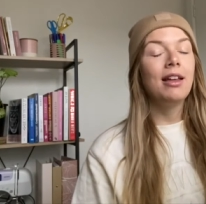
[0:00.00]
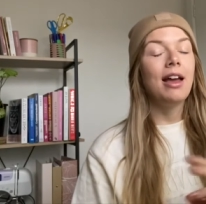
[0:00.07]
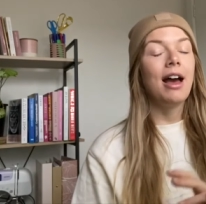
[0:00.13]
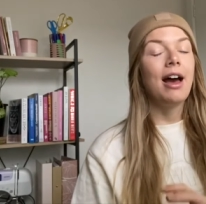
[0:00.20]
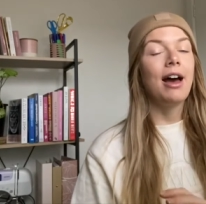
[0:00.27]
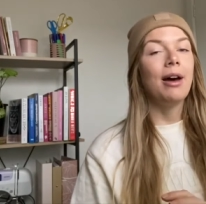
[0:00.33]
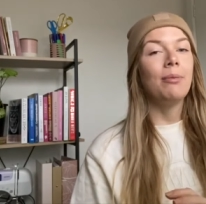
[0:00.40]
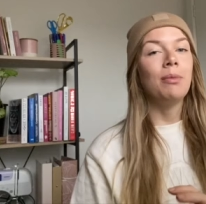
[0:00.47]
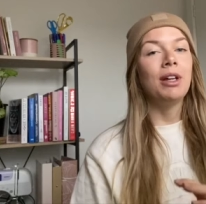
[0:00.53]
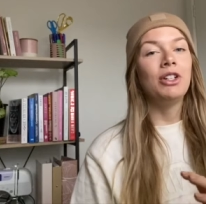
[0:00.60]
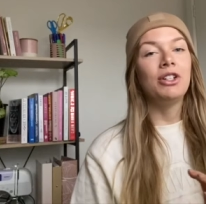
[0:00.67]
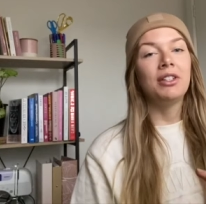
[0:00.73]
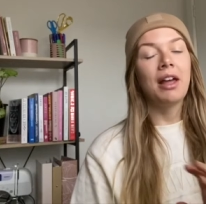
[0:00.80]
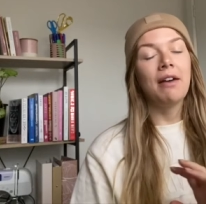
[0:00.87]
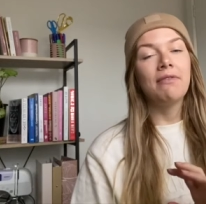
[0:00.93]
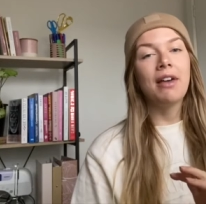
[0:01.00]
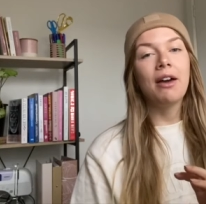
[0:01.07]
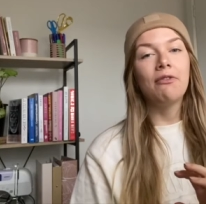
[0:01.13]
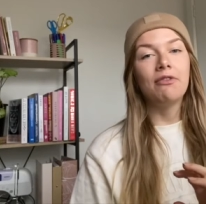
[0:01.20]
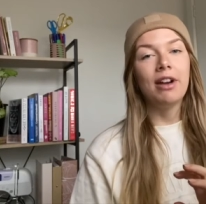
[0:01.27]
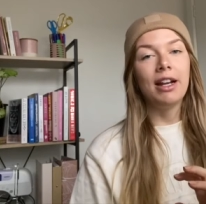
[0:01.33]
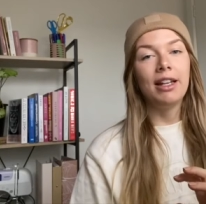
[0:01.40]
and just have that
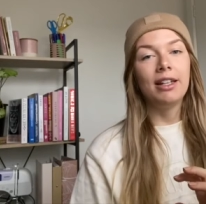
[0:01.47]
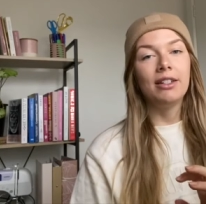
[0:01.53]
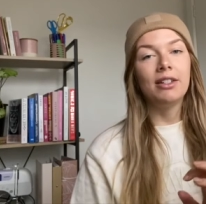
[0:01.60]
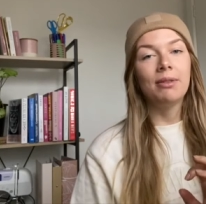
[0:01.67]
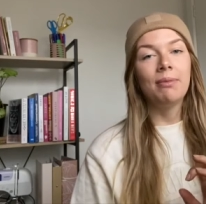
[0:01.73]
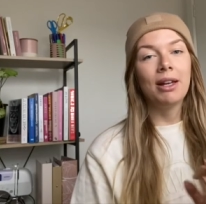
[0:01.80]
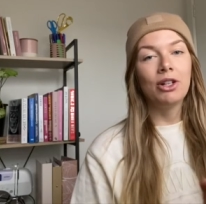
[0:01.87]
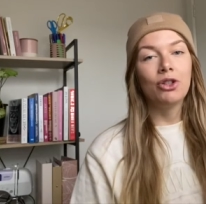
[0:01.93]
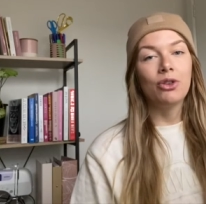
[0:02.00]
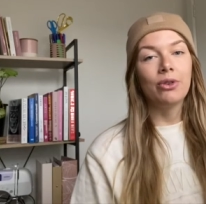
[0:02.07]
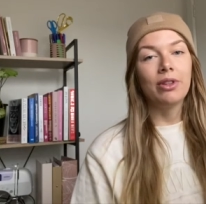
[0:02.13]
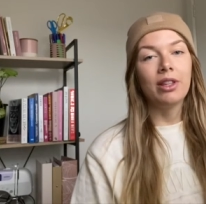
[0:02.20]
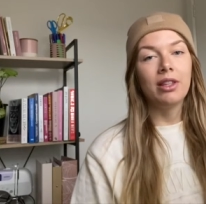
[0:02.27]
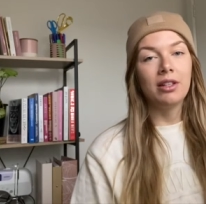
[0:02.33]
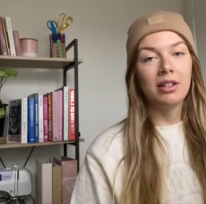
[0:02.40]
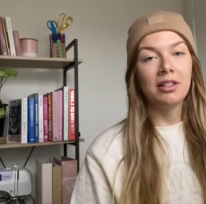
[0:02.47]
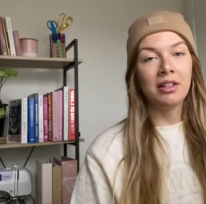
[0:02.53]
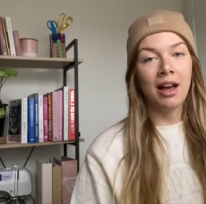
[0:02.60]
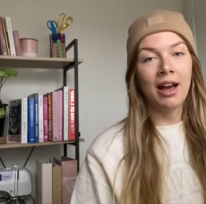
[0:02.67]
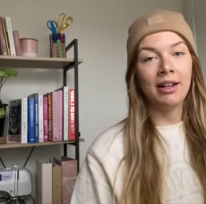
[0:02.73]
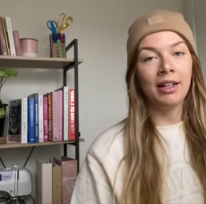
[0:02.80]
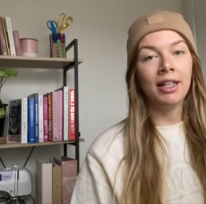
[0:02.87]
ready to make sure that the
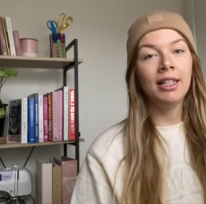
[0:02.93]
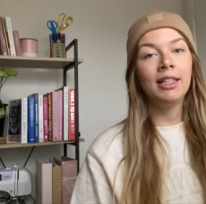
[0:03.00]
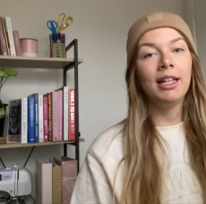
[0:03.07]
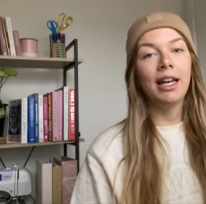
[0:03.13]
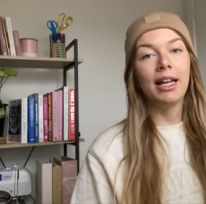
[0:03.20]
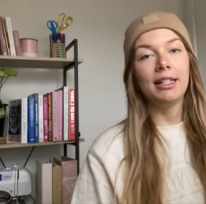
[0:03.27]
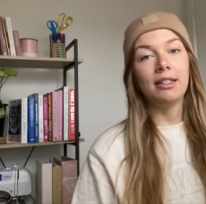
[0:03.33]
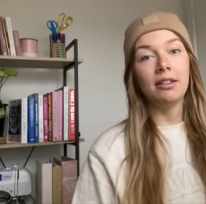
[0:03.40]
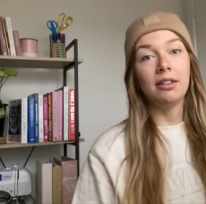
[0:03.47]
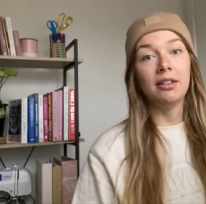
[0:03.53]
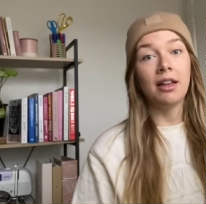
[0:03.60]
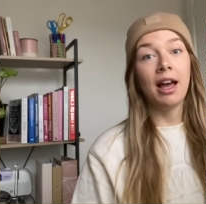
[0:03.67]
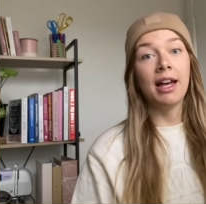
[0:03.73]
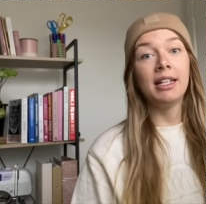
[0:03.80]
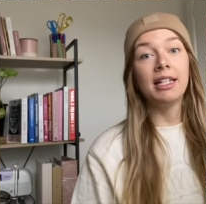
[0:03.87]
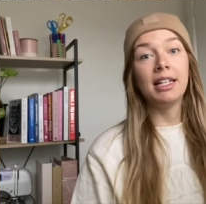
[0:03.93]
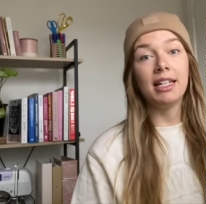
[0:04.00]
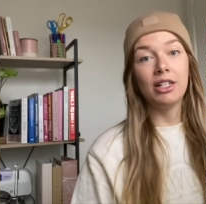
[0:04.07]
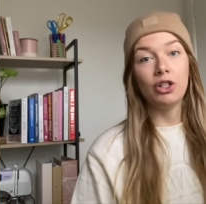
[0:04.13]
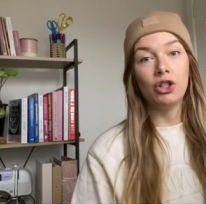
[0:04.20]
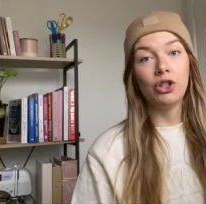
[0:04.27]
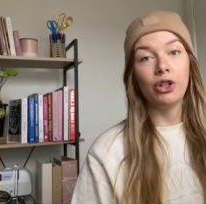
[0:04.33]
designer has designed
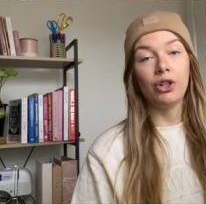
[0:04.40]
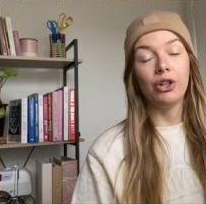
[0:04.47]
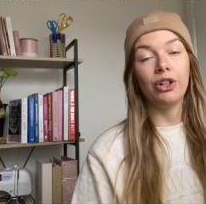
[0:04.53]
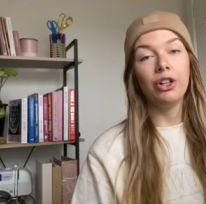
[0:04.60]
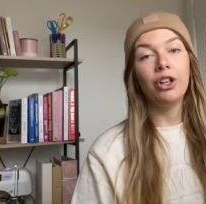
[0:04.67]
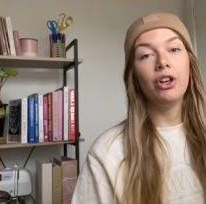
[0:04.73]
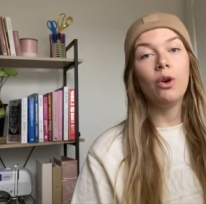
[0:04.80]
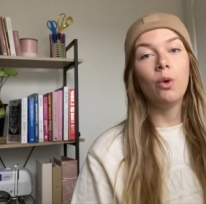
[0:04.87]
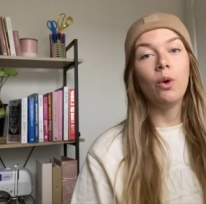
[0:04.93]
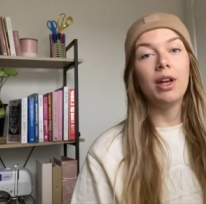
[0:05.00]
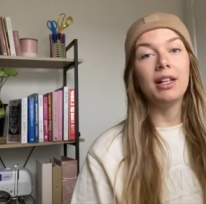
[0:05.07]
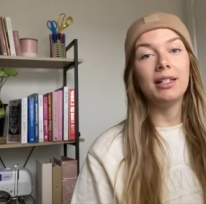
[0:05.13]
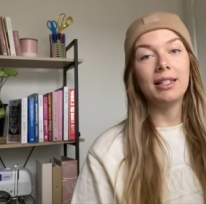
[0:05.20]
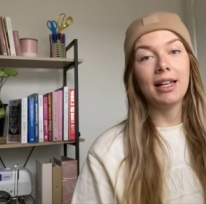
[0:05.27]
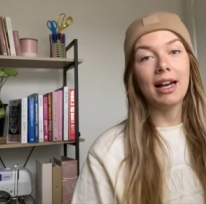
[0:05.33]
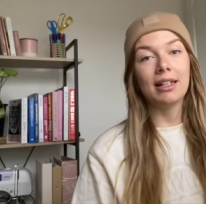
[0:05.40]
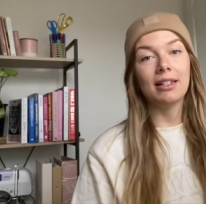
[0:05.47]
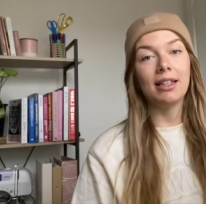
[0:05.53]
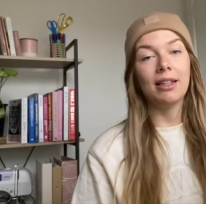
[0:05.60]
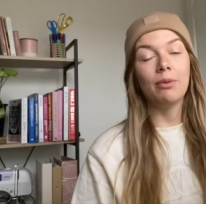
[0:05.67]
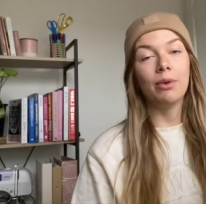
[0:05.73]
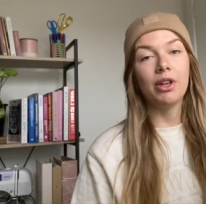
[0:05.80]
into
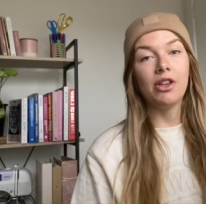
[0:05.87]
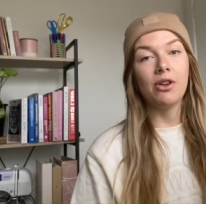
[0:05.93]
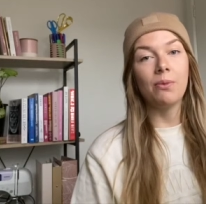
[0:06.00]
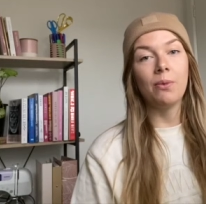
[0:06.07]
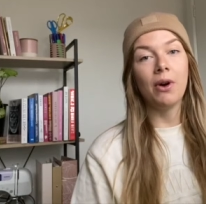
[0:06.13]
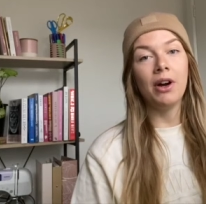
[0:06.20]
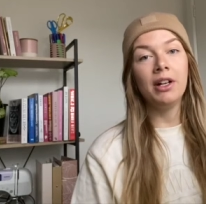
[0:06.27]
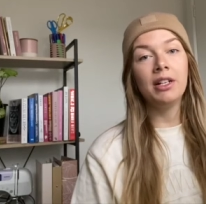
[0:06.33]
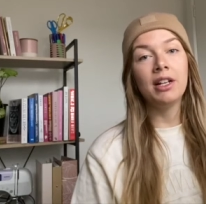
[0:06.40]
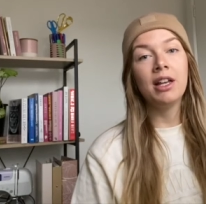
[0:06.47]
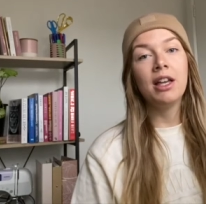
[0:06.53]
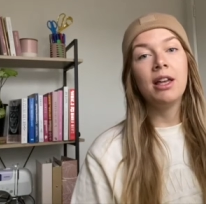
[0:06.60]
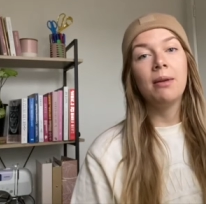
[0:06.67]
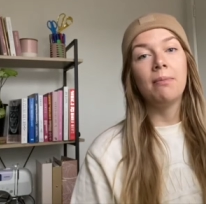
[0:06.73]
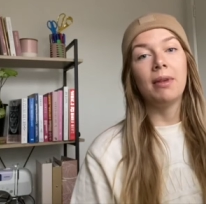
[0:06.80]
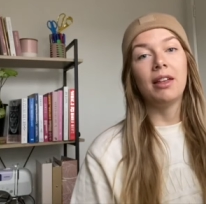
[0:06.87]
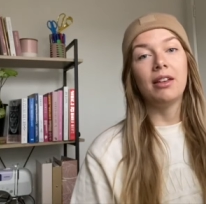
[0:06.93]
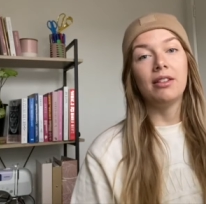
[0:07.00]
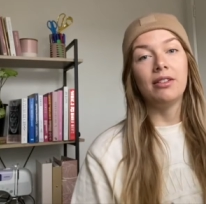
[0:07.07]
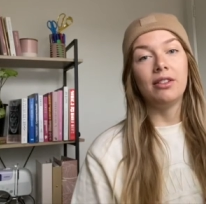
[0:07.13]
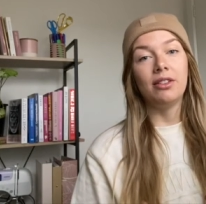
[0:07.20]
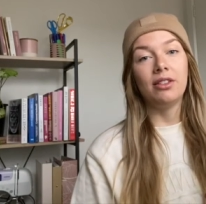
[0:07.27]
exactly what you want,
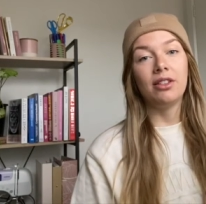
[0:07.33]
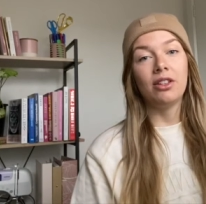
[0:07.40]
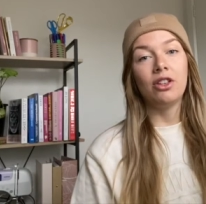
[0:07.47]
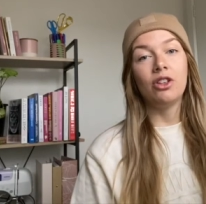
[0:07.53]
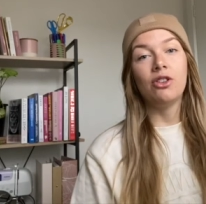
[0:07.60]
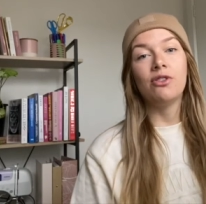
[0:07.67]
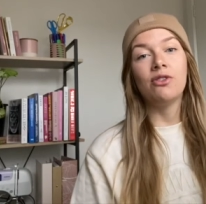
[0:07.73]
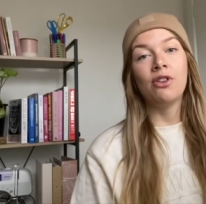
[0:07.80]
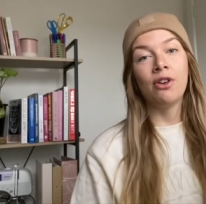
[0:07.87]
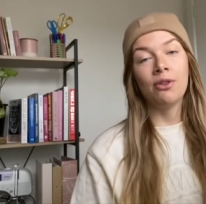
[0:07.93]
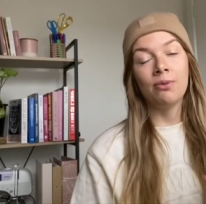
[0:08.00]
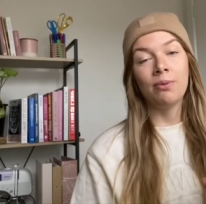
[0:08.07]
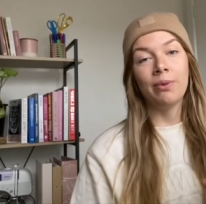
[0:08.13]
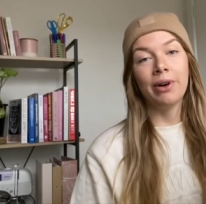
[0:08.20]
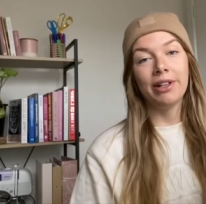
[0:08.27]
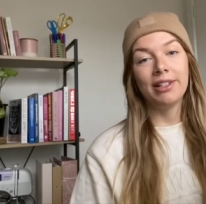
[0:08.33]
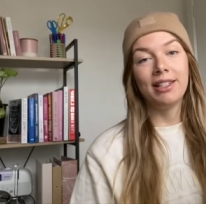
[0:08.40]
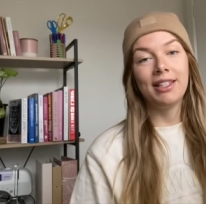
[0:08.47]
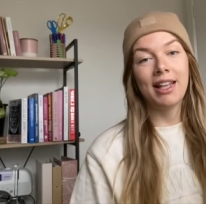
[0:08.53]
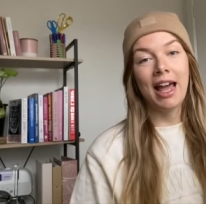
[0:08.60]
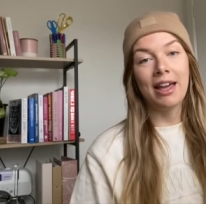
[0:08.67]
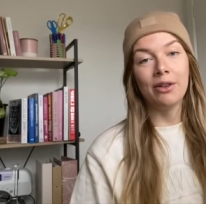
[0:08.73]
because you know what
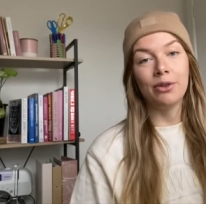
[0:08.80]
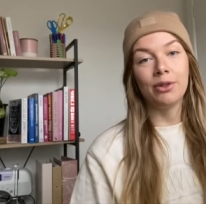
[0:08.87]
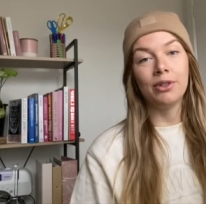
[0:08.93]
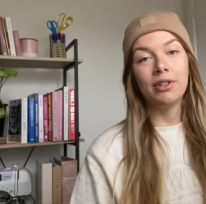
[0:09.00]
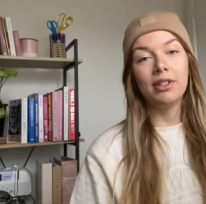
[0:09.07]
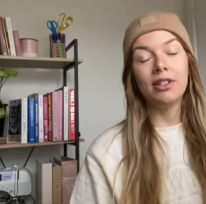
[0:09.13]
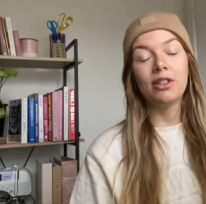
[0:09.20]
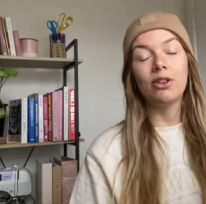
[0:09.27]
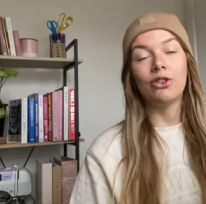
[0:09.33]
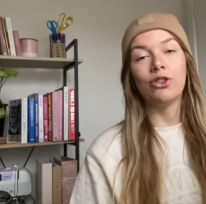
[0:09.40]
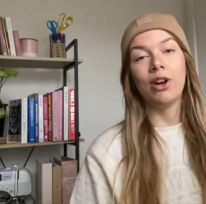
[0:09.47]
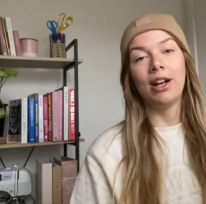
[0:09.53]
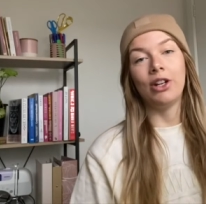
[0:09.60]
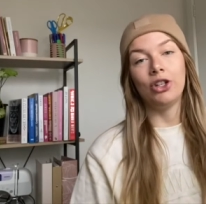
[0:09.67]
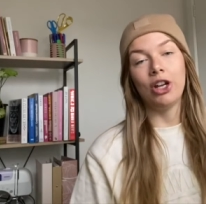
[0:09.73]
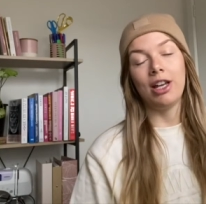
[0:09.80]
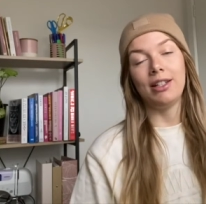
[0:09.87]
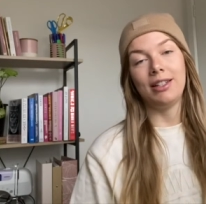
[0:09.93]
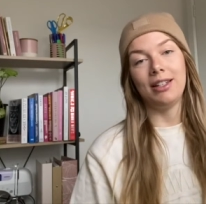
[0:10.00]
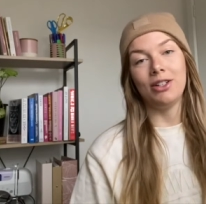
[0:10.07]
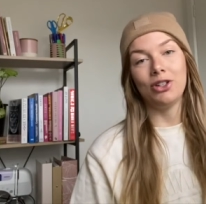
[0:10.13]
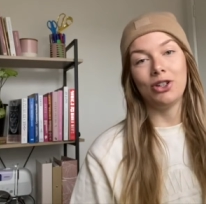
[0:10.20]
sales you're trying to chase
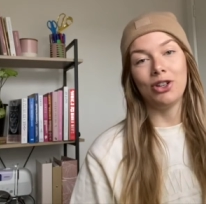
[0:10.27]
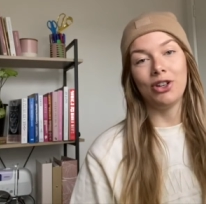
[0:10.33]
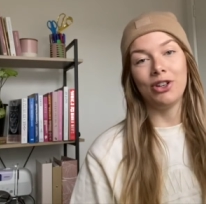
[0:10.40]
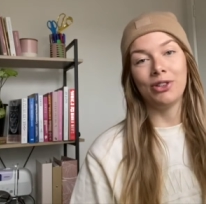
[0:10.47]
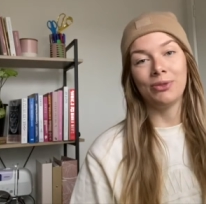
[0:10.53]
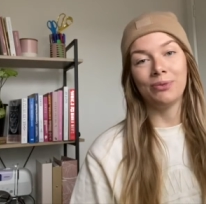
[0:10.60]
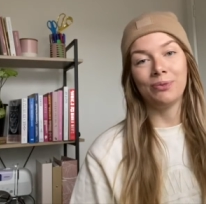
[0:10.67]
into.